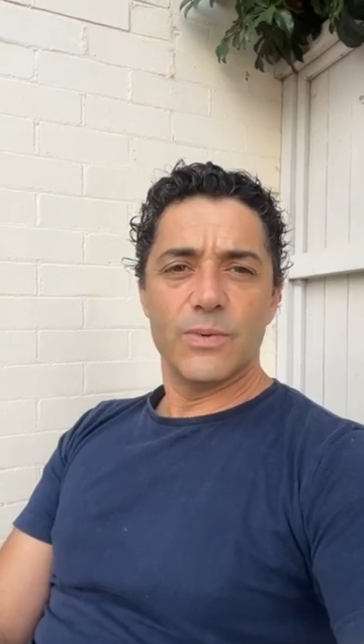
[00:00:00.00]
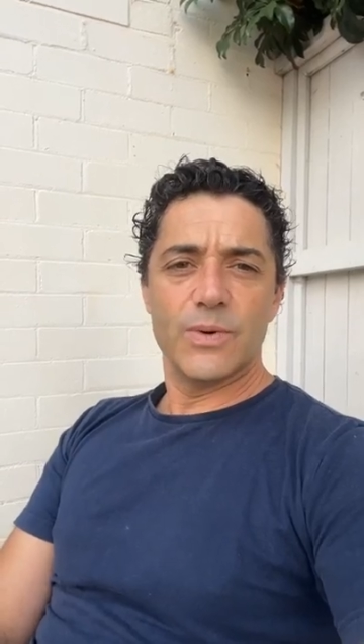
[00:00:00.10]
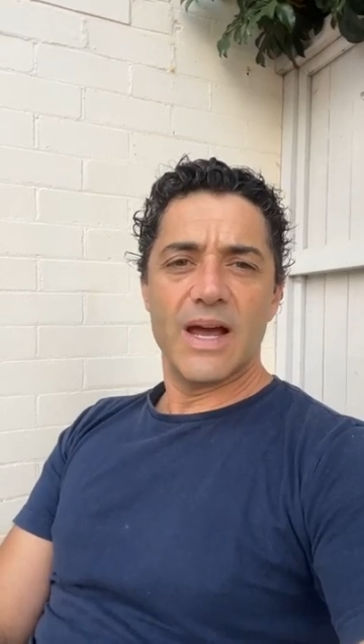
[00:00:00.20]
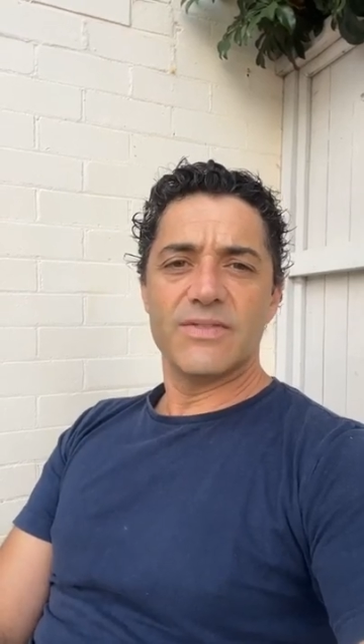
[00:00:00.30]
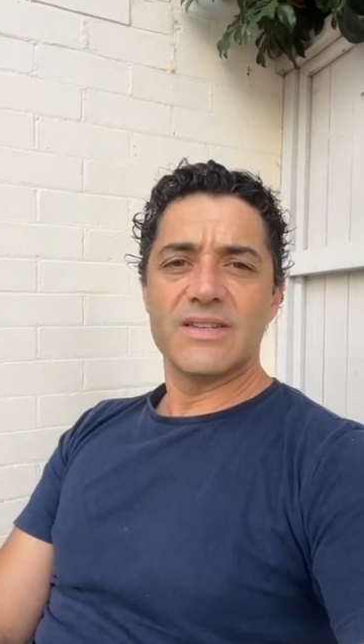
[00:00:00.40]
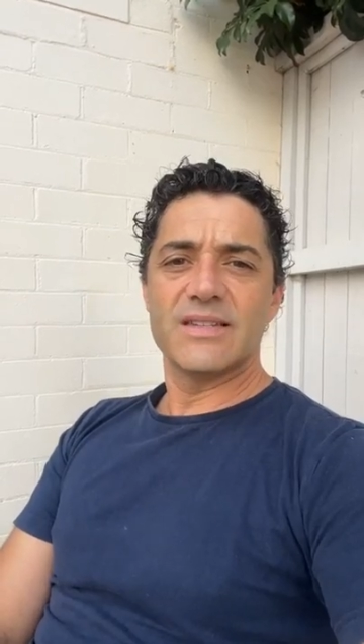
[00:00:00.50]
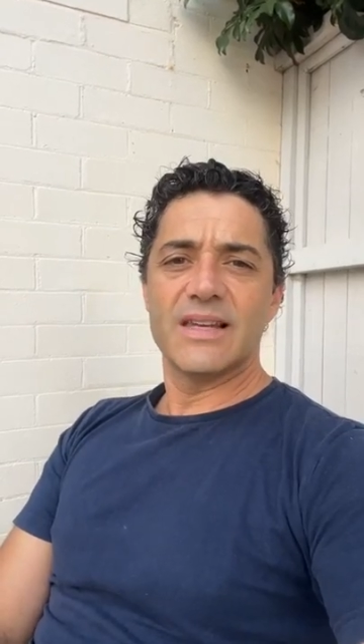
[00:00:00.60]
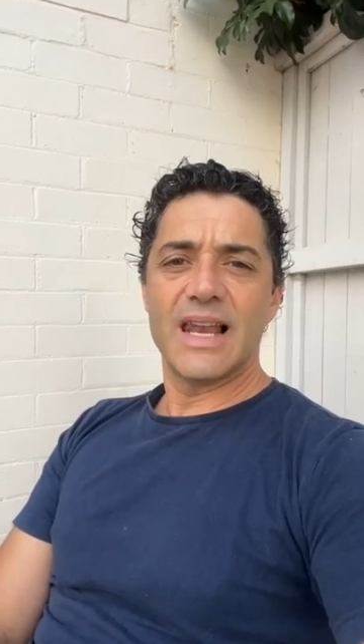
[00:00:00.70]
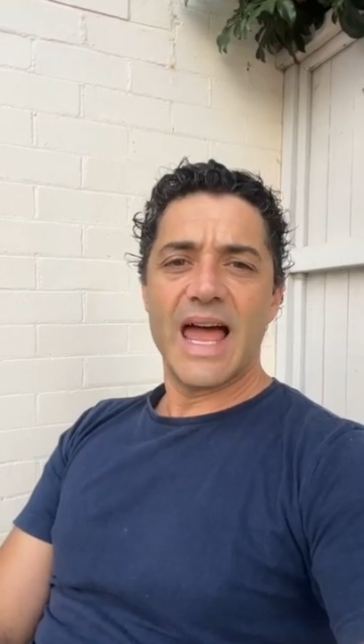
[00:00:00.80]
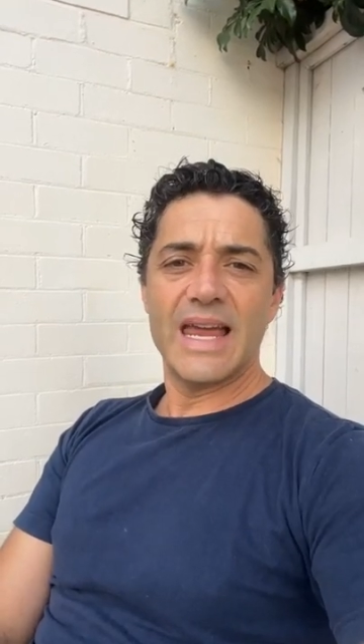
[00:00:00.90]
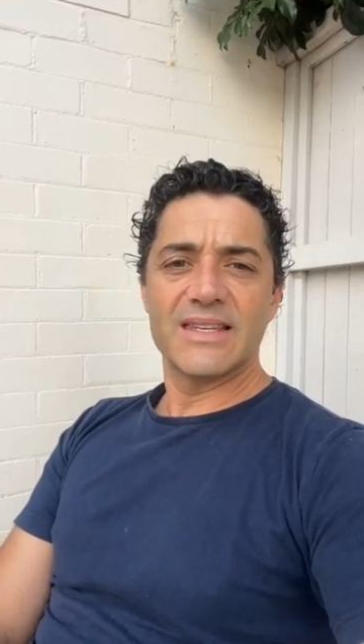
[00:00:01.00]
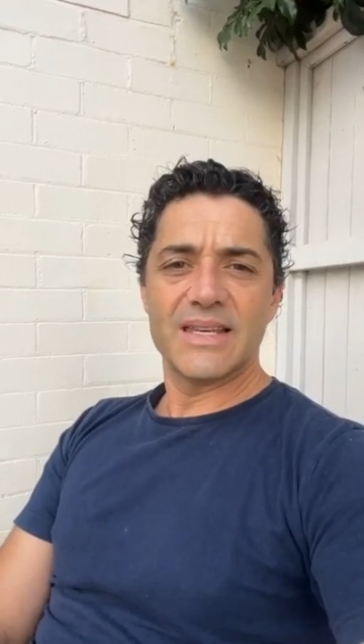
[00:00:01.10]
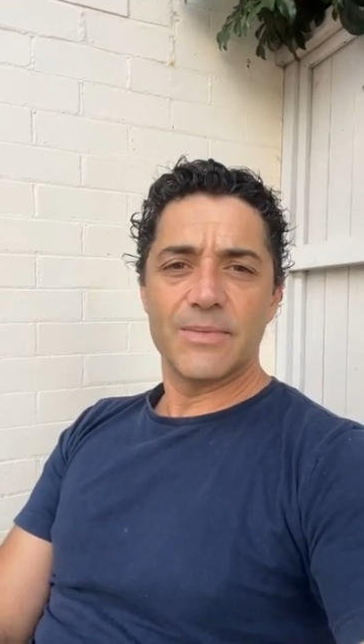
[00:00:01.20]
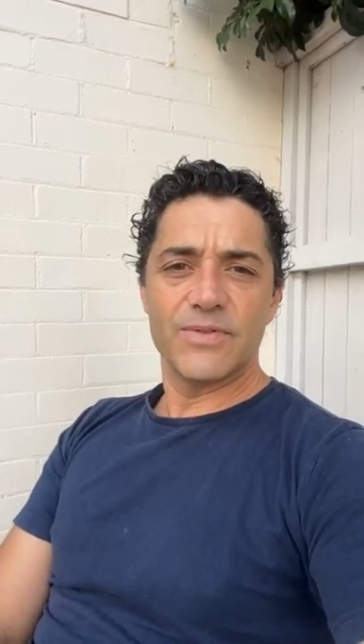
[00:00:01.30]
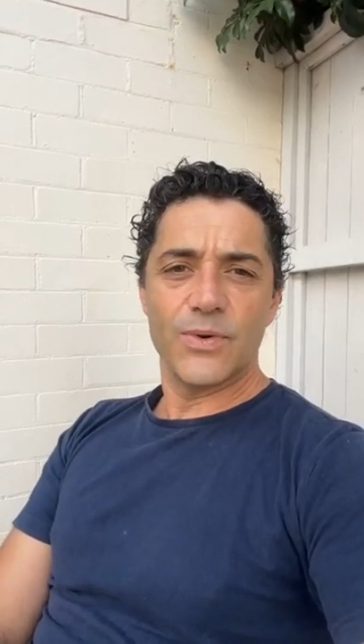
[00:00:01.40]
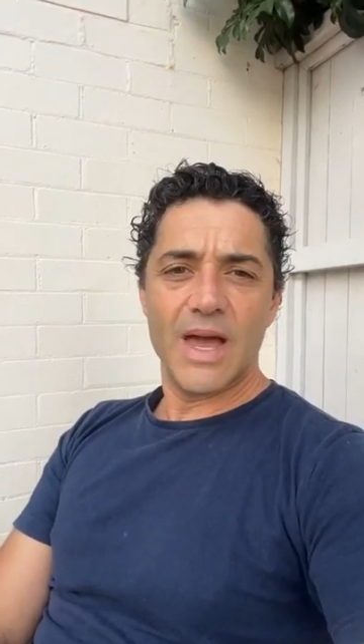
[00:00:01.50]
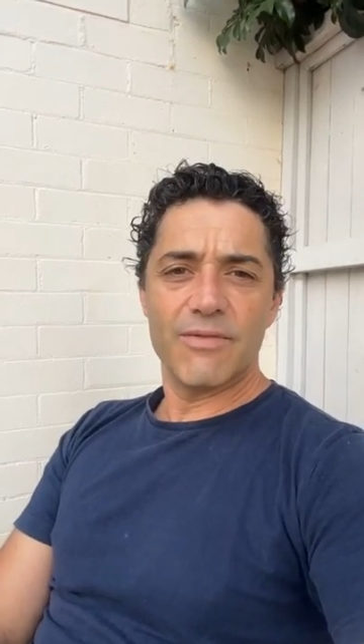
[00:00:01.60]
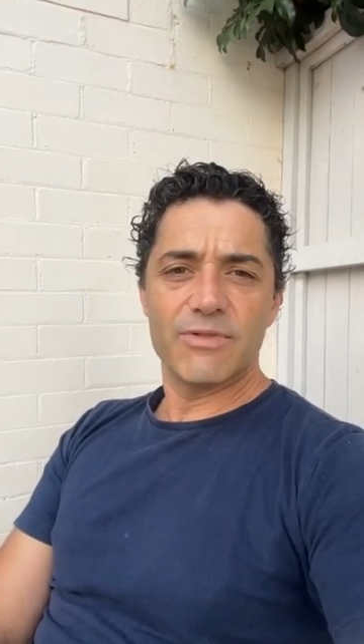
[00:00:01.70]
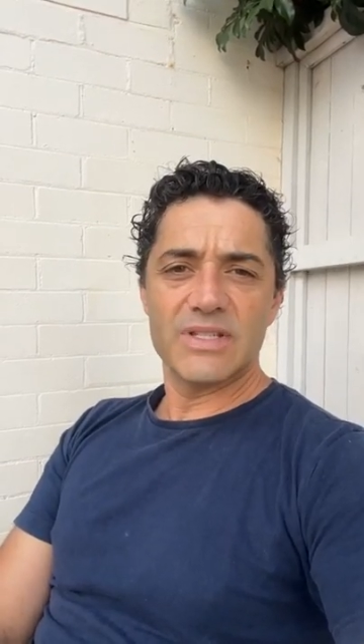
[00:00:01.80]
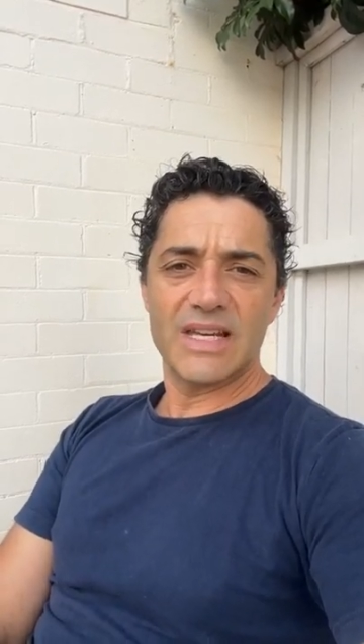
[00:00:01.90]
We will have to delay, as some of you
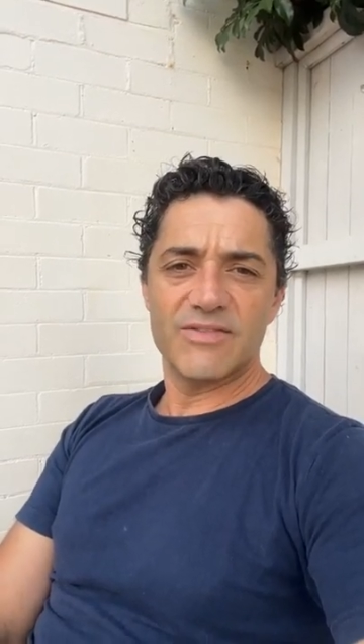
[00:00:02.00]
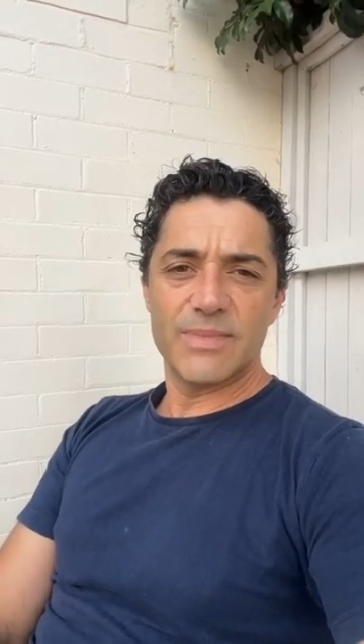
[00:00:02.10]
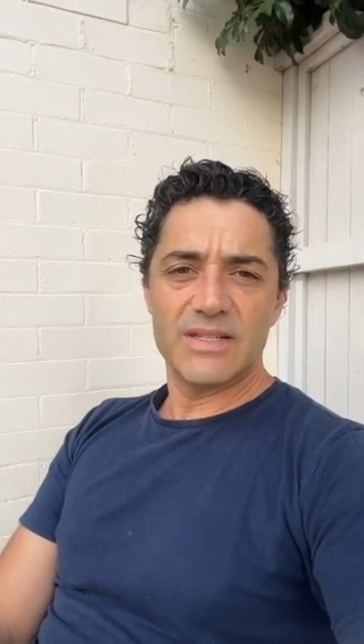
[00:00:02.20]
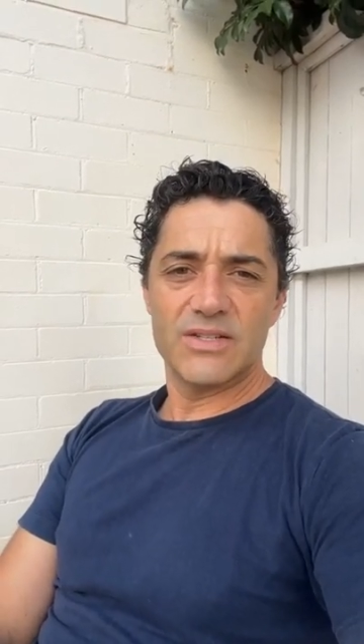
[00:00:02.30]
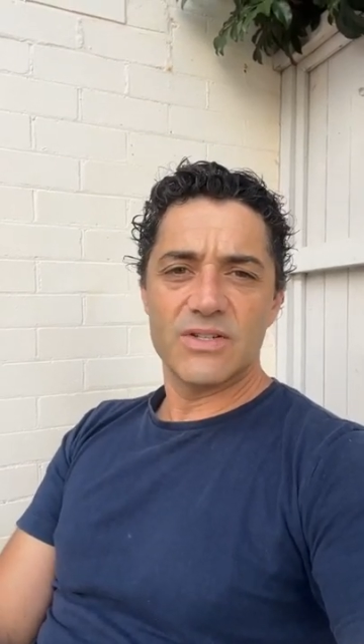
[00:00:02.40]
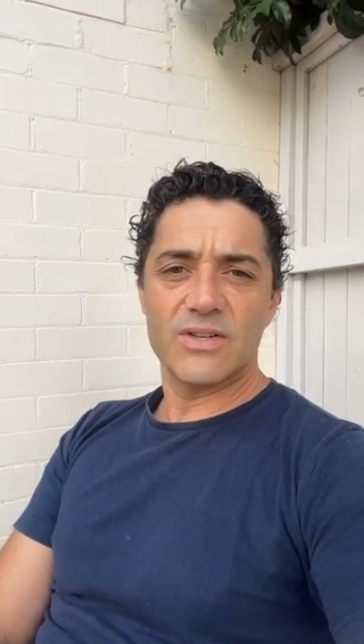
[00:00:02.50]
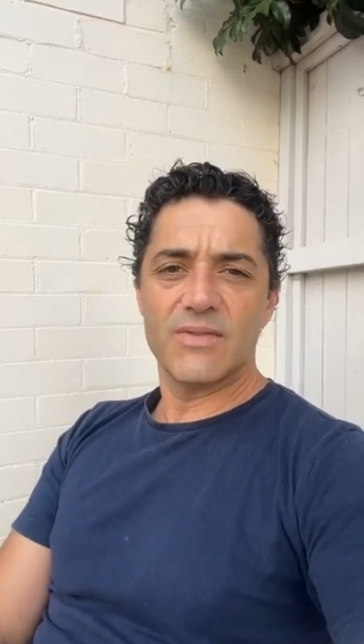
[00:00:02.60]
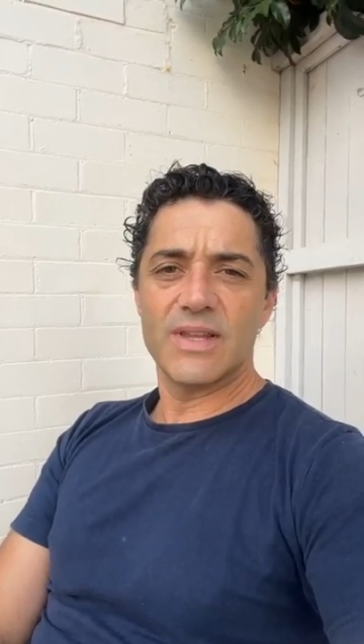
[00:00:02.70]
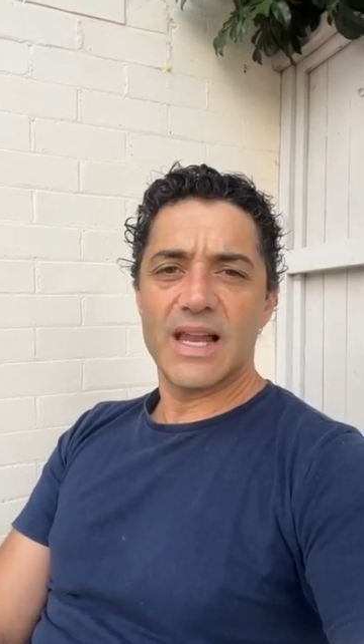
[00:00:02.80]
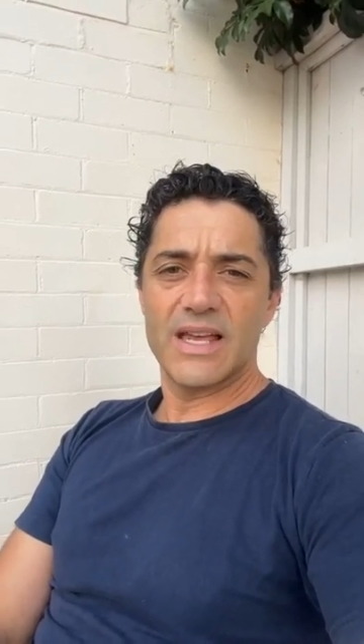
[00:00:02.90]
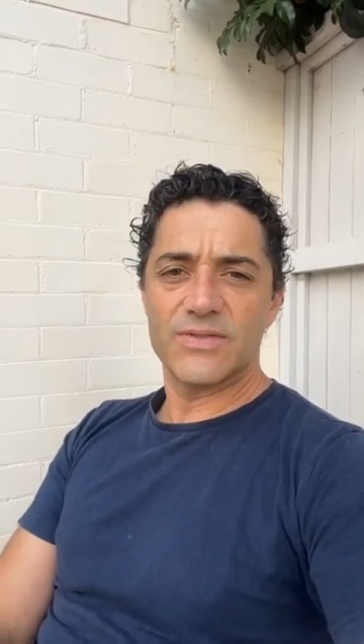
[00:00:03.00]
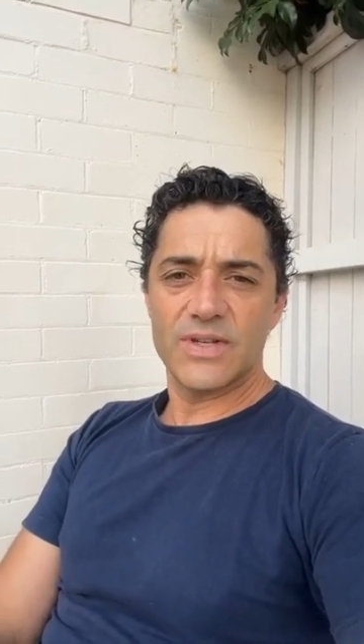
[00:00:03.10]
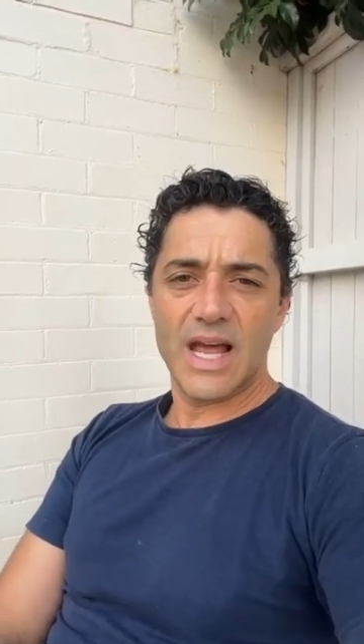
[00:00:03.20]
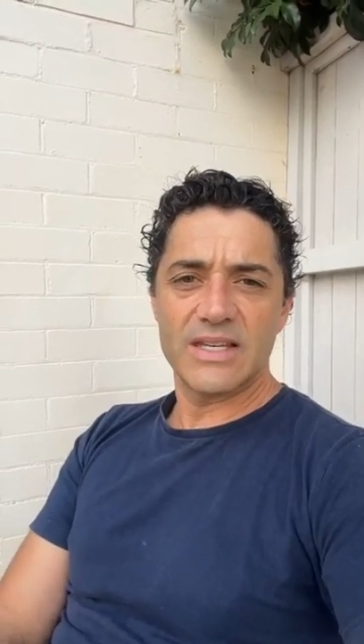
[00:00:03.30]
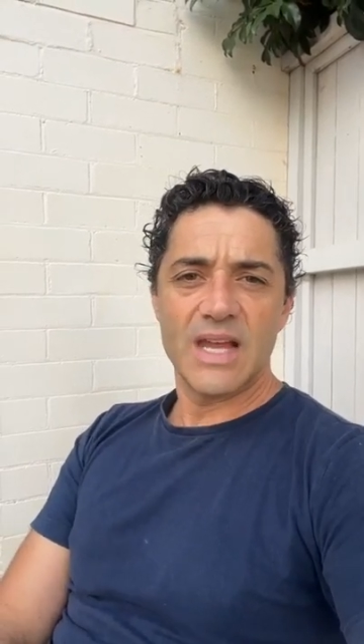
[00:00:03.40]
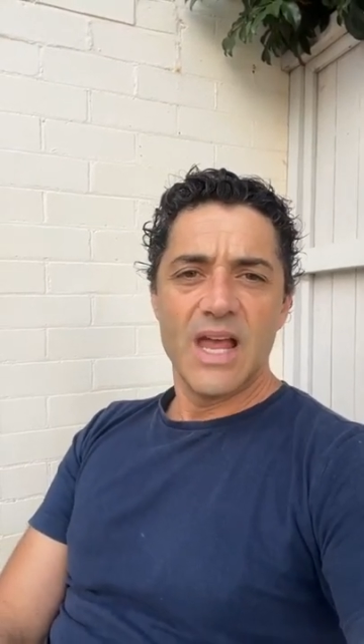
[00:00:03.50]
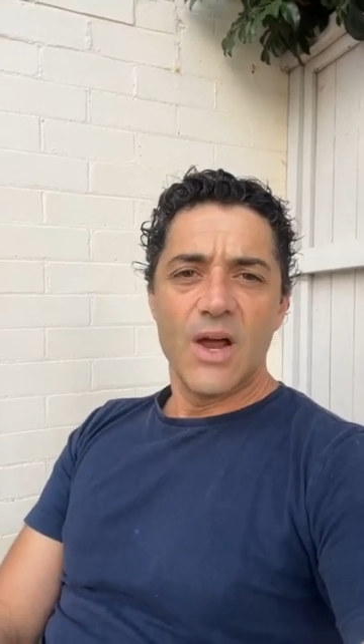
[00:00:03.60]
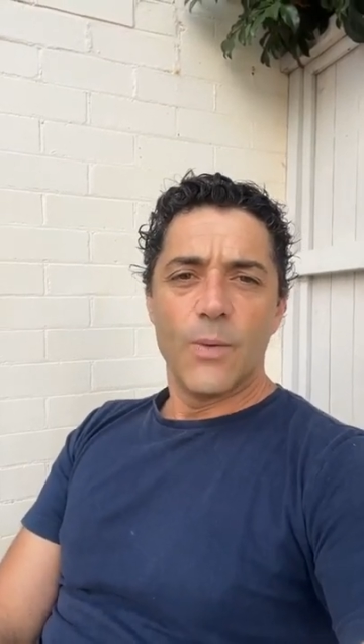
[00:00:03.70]
have received messages over the last few days,